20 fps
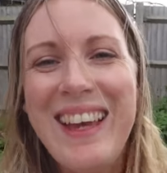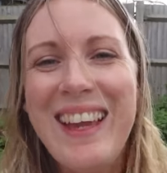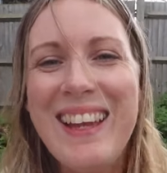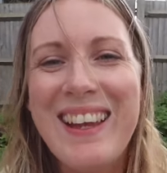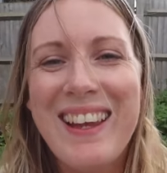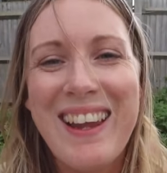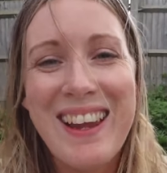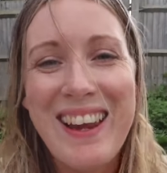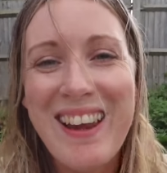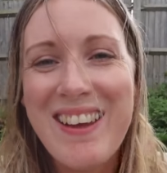
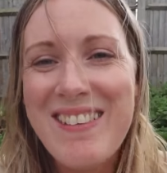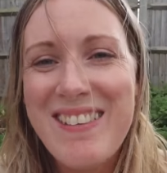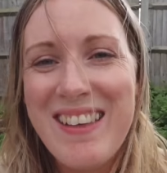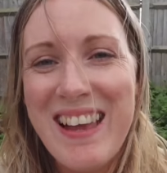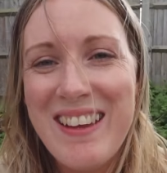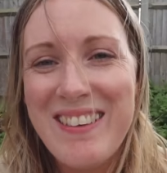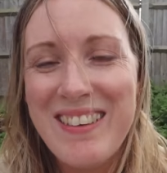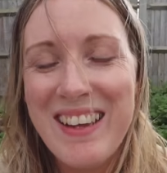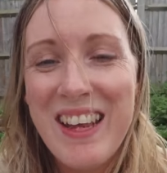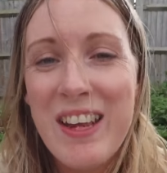Like I
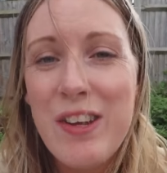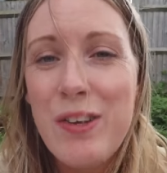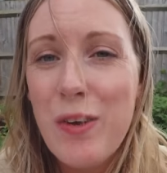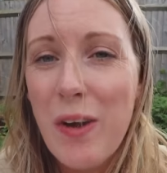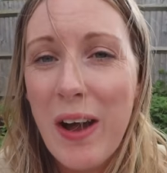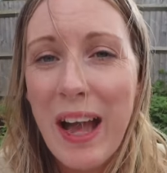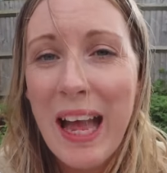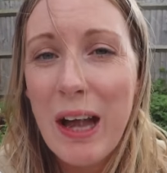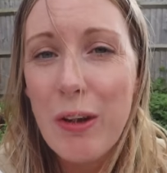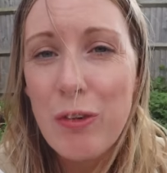said,
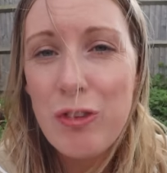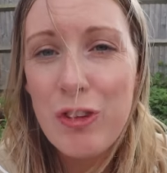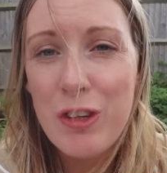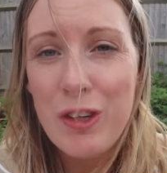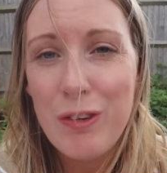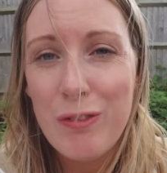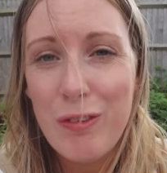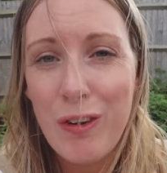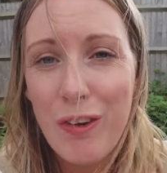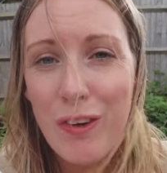not a
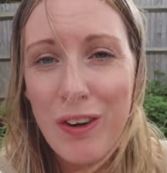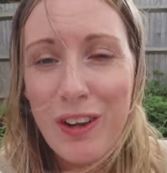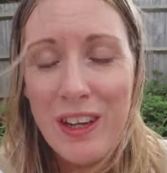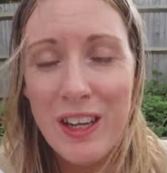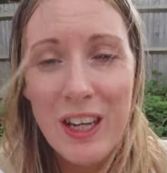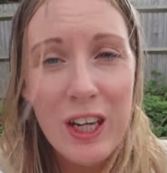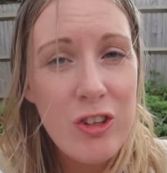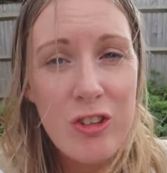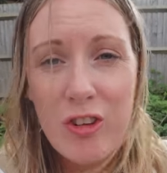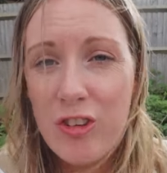how-to vlog,
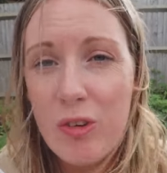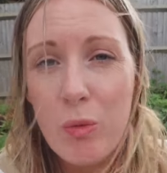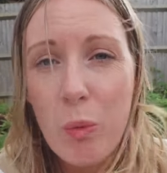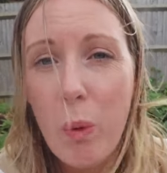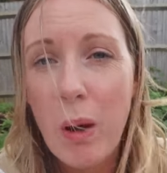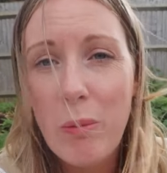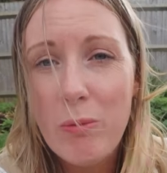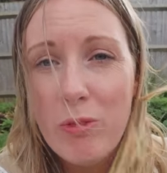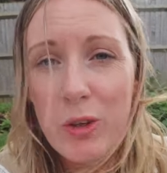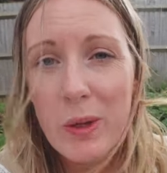just a
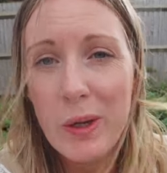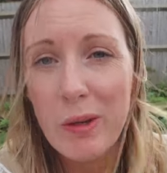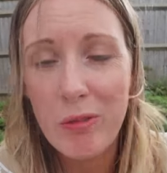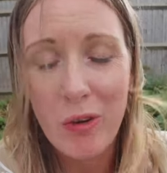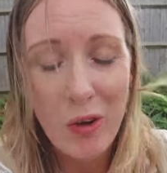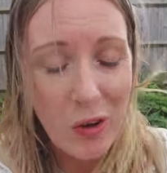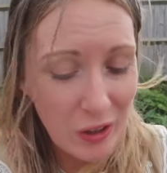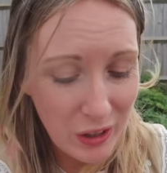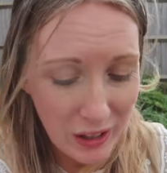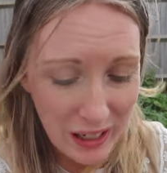what I'm doing
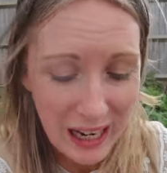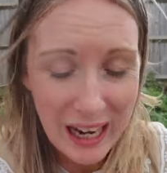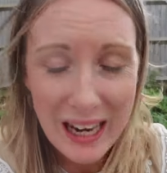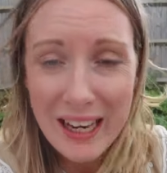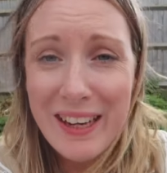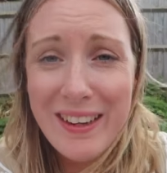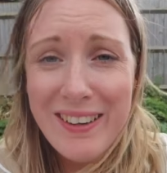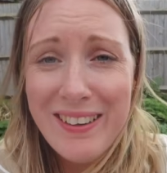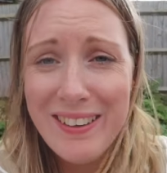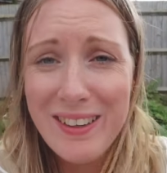vlog,
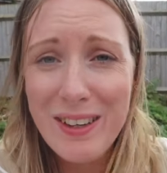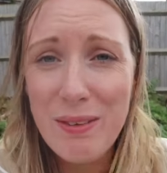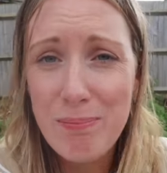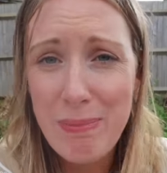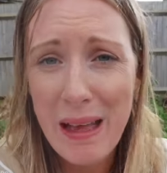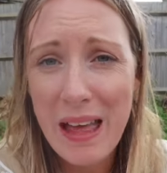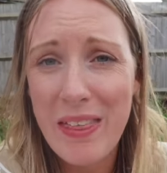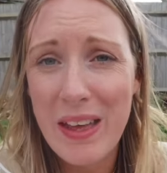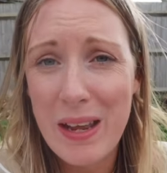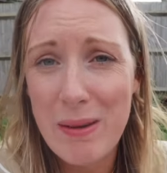okay?
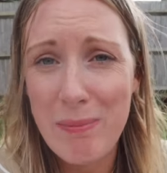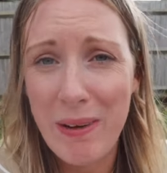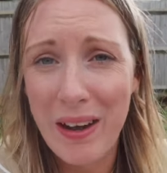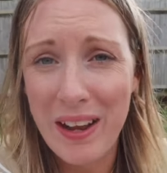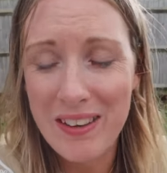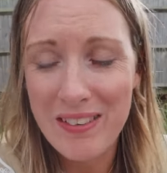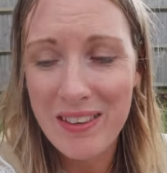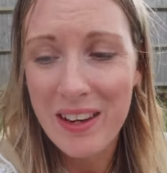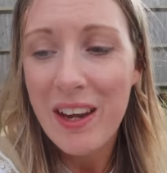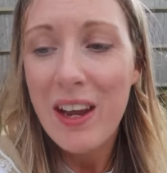Bear that in
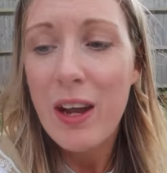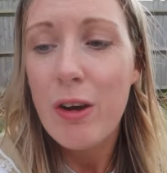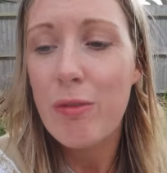mind.